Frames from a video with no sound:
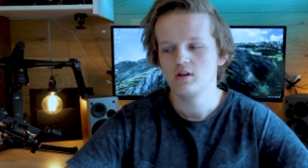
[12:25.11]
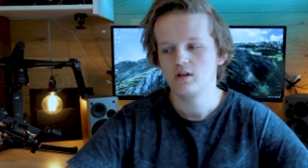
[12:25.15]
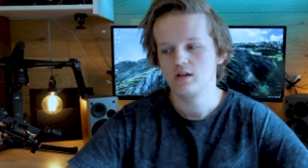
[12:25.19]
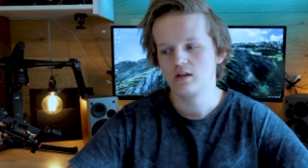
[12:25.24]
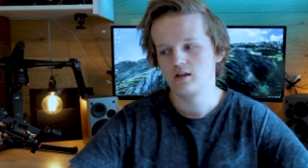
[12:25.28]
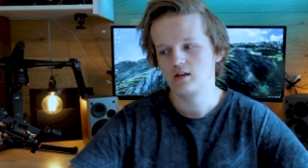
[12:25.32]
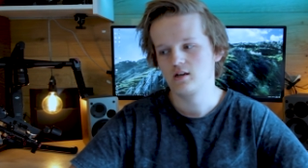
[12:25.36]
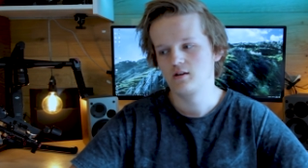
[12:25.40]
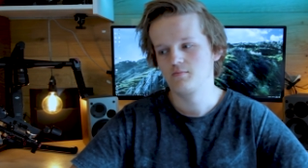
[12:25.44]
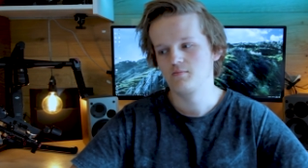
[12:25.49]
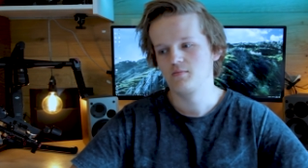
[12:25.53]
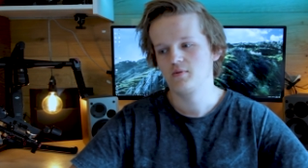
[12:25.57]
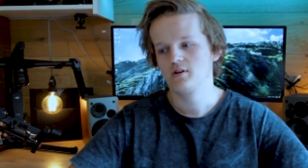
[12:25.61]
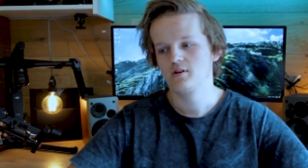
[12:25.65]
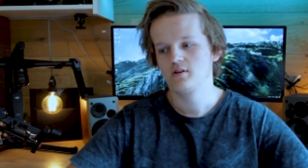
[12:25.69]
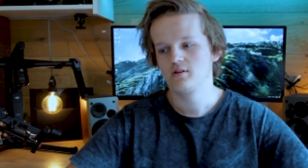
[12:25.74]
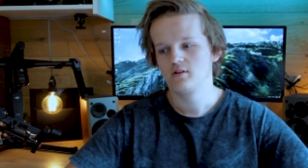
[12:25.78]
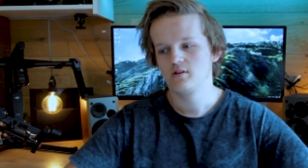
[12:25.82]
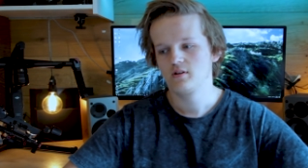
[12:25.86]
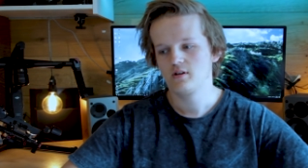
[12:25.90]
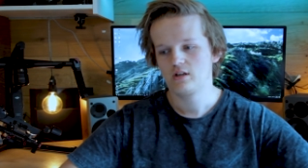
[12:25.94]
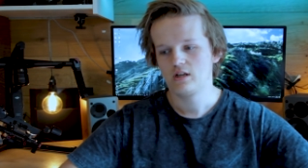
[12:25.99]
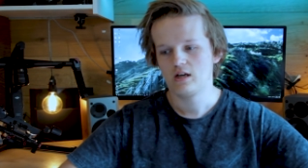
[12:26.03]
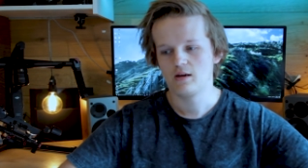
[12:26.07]
Um,
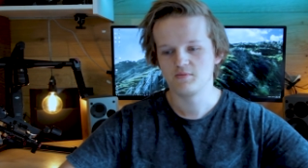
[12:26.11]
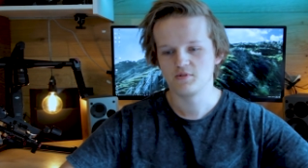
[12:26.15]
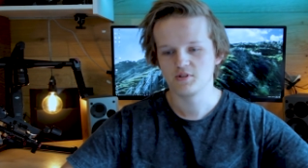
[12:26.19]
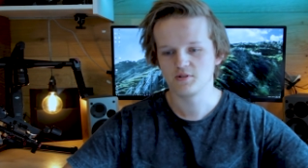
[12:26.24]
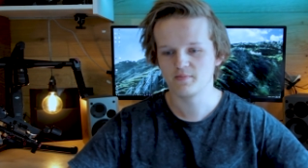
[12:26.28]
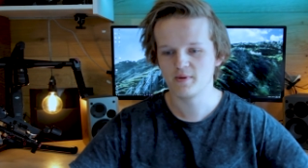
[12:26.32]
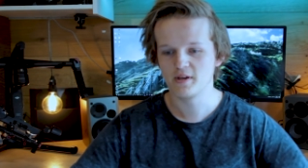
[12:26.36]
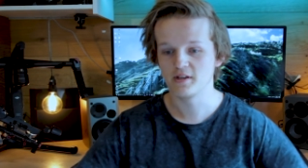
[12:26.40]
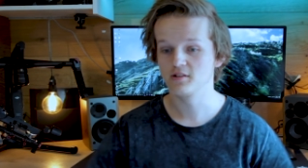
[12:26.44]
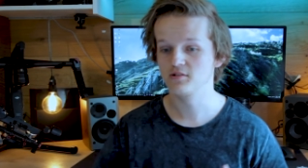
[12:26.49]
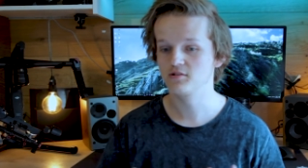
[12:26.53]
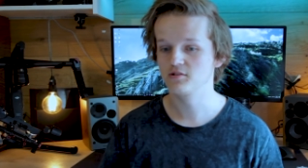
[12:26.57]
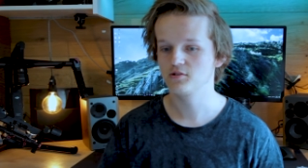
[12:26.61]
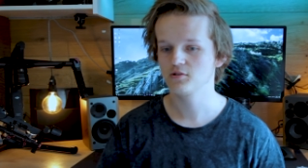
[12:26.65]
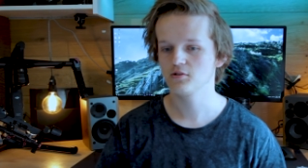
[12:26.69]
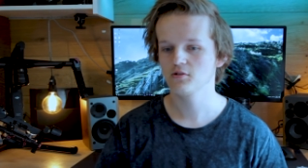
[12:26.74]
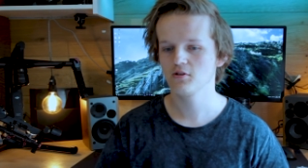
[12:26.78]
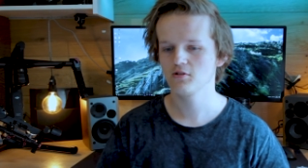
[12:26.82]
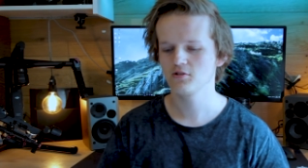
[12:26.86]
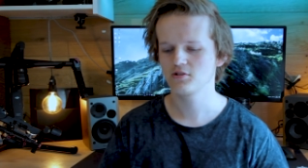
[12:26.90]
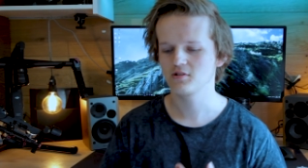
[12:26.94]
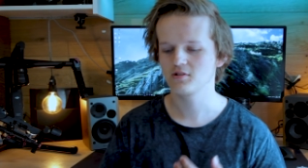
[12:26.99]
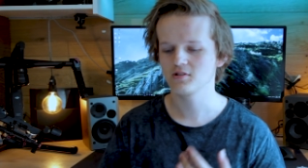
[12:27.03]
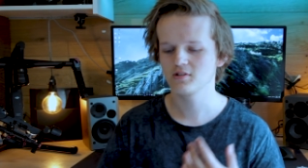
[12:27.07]
I'm just making
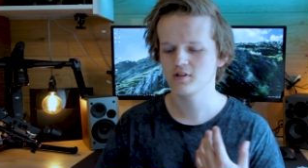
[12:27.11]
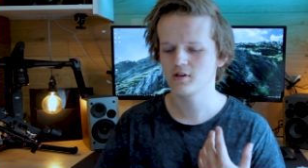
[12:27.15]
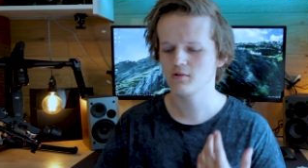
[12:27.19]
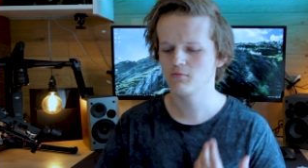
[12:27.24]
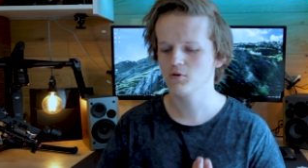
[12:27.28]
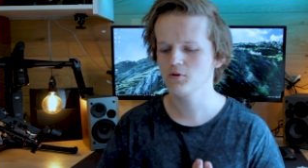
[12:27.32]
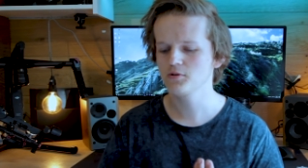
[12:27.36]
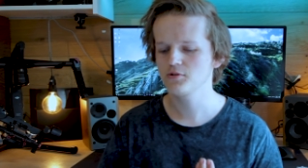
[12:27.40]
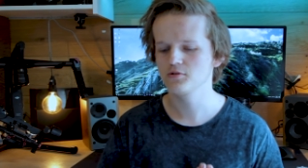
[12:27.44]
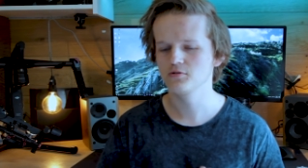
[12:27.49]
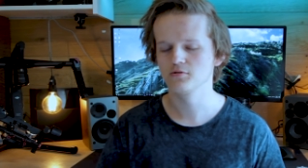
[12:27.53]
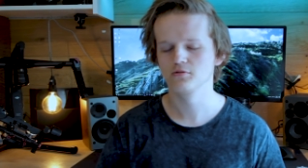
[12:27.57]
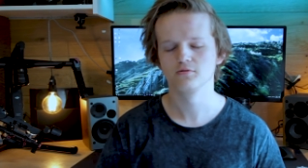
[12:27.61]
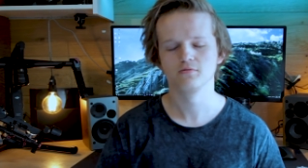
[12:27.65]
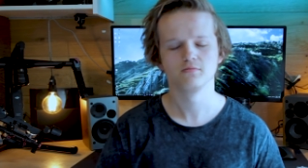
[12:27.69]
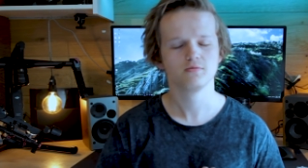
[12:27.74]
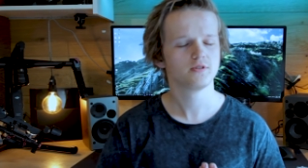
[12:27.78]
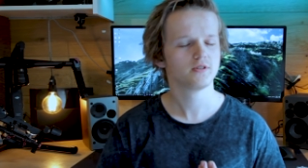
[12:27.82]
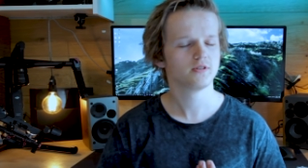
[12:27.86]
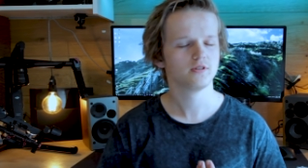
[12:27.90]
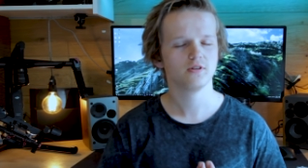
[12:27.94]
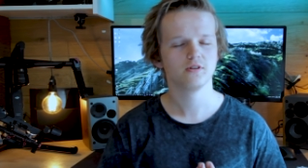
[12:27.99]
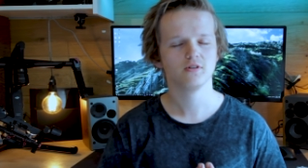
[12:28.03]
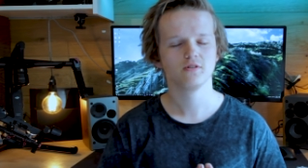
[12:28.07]
tutorials because I want to,
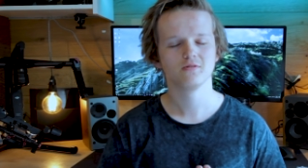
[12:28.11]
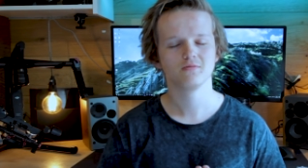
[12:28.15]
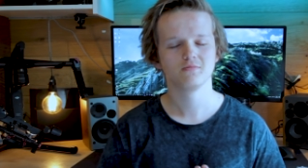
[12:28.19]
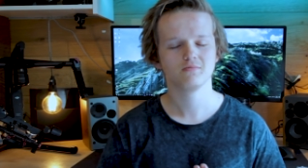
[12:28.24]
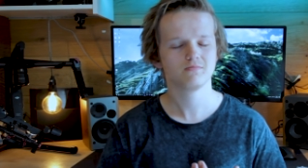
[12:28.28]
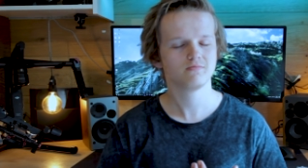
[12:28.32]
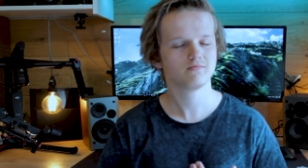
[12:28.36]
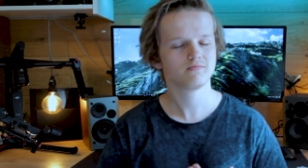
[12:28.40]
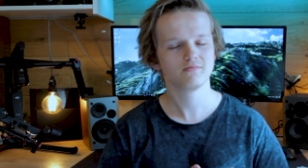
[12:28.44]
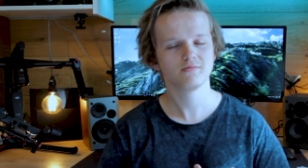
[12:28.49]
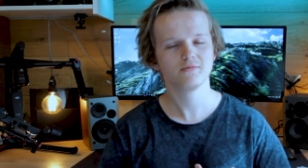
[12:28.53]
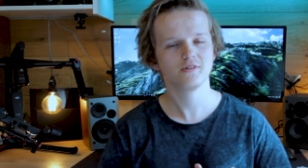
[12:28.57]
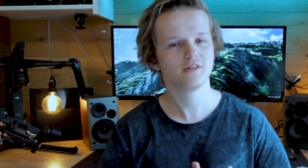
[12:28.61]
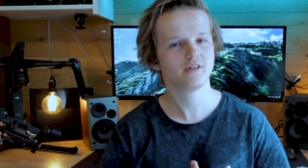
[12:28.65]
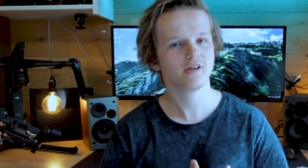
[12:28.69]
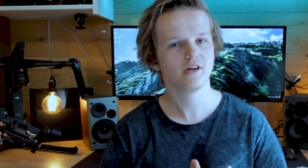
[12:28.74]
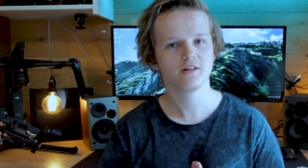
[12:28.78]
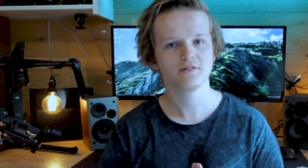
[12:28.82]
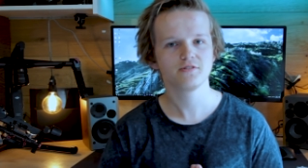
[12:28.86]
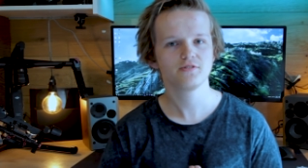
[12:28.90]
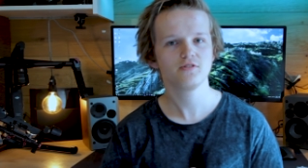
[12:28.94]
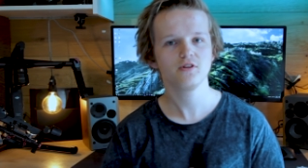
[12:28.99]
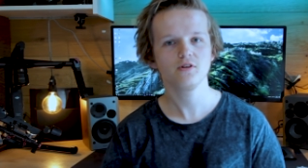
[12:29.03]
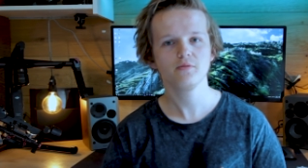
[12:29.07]
so you
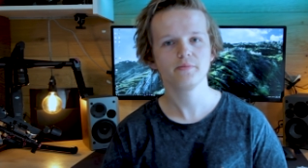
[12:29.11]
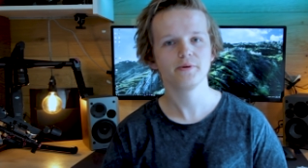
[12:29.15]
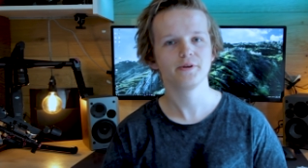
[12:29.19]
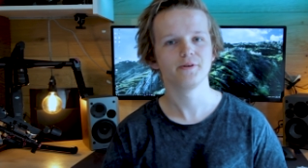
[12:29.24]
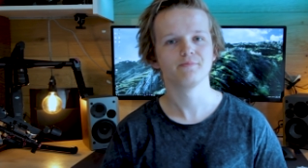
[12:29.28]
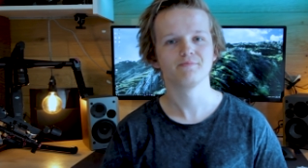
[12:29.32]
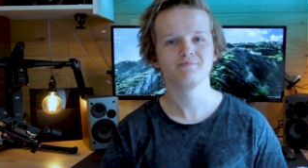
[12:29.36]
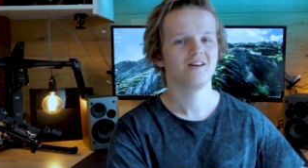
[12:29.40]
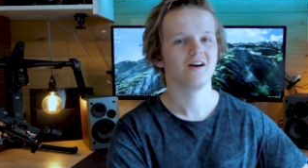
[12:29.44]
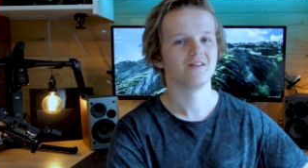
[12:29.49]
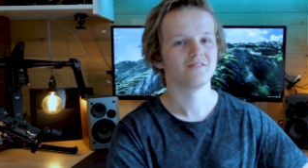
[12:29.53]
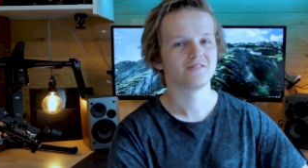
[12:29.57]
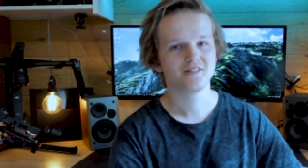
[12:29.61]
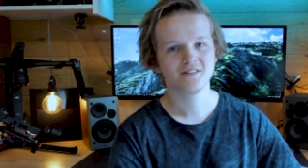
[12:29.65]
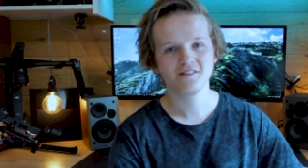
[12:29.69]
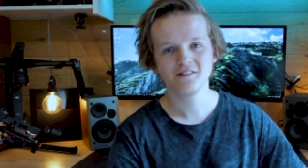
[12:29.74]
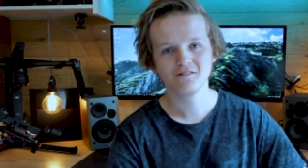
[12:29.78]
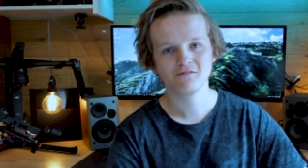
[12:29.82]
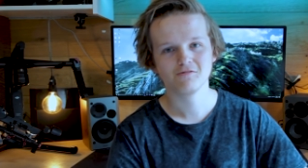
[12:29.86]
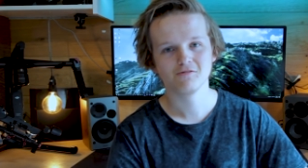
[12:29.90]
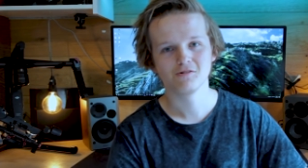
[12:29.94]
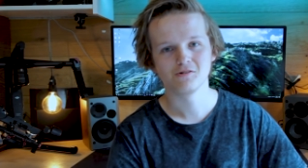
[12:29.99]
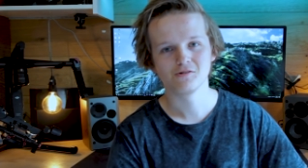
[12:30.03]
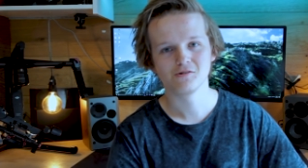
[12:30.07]
can't stop me. I'll see
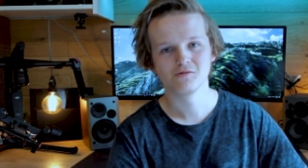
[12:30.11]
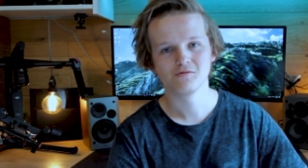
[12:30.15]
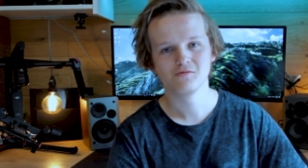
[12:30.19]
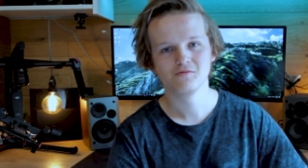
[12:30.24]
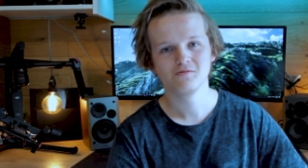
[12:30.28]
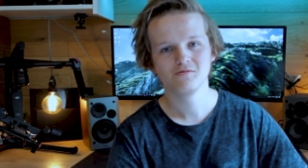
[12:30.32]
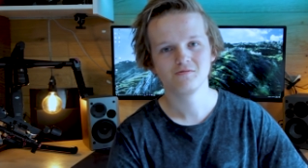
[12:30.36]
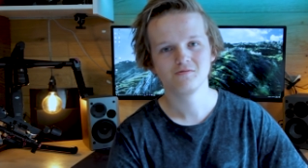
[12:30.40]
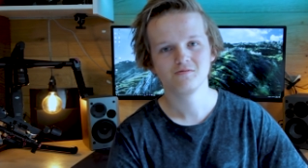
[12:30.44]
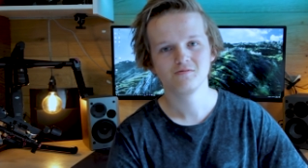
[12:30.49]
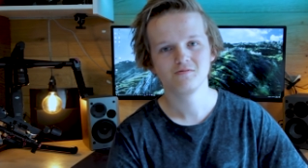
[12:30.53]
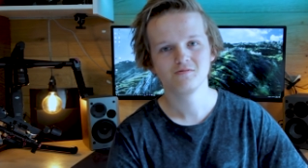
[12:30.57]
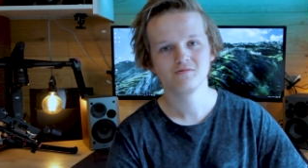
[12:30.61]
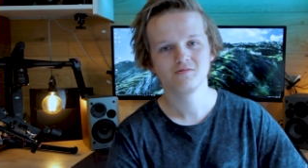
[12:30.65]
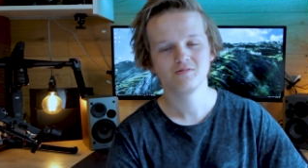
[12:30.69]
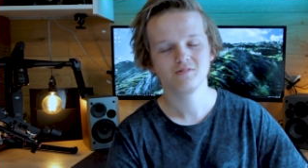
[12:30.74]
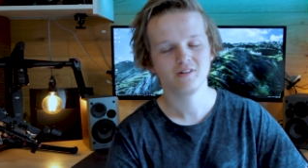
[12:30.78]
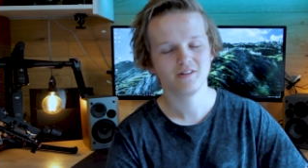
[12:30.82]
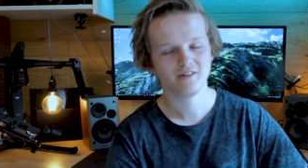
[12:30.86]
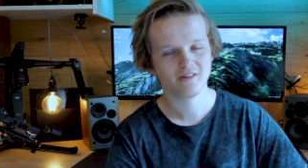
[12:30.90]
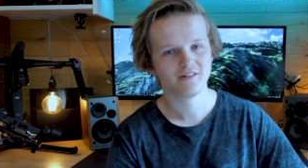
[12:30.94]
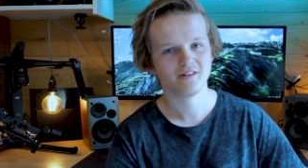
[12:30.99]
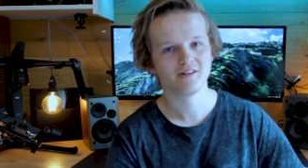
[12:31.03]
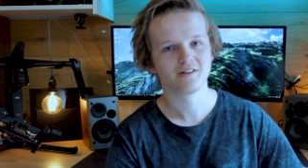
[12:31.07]
you all
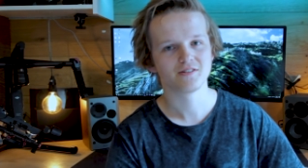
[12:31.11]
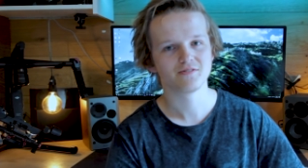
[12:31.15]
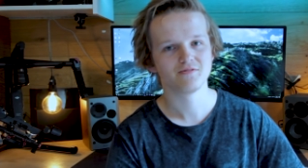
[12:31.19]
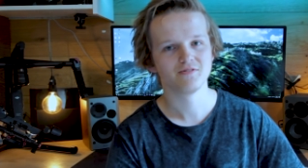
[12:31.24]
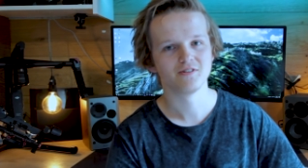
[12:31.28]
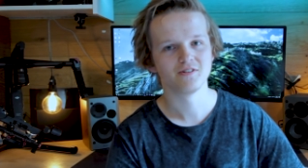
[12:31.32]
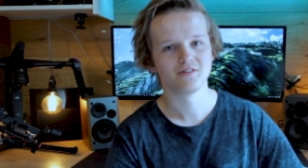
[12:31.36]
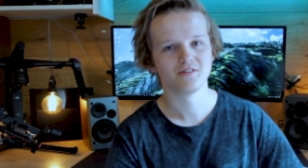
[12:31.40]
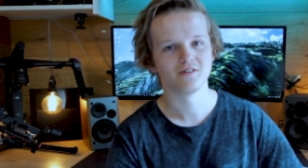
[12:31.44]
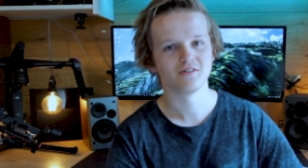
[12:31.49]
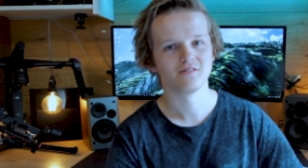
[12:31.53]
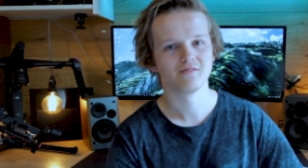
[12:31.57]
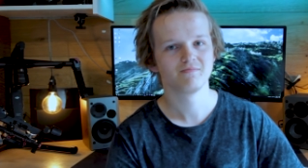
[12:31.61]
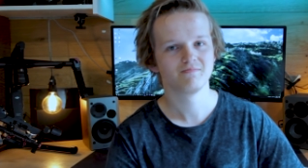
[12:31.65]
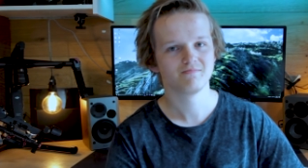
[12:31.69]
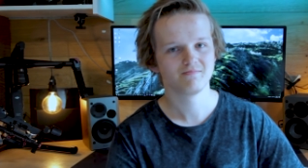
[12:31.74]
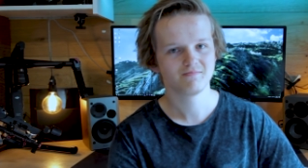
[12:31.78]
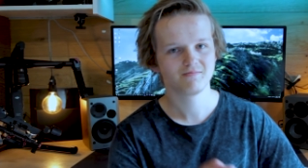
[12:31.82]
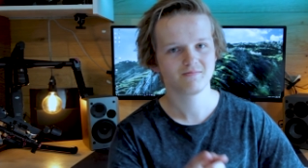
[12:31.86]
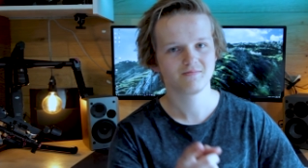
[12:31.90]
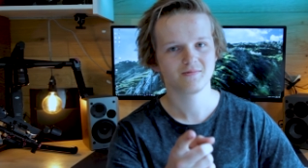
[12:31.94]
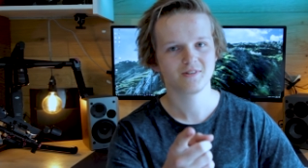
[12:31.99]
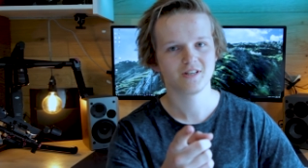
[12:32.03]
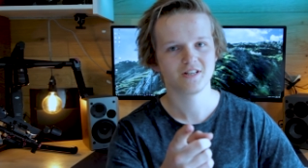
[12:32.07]
in the next video.
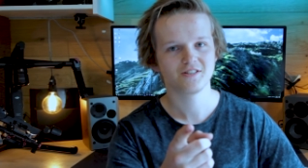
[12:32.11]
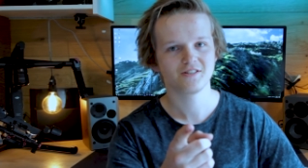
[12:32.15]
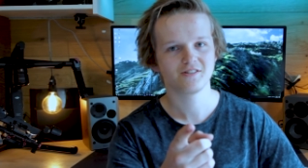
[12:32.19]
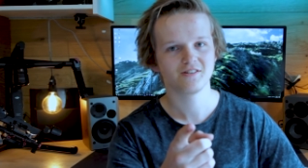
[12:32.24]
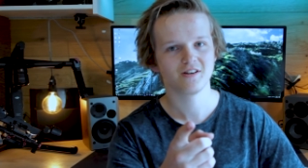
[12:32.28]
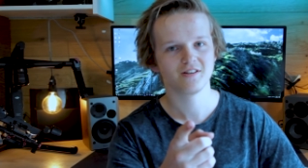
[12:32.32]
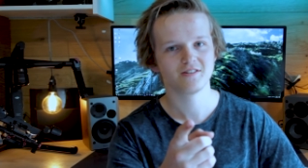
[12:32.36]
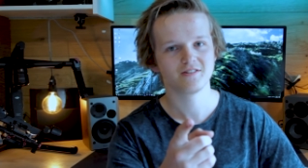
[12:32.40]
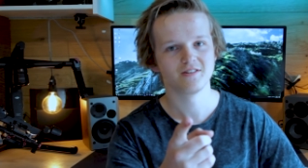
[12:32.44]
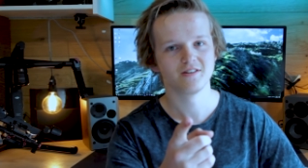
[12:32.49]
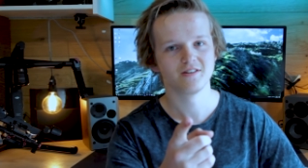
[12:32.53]
Catch you guys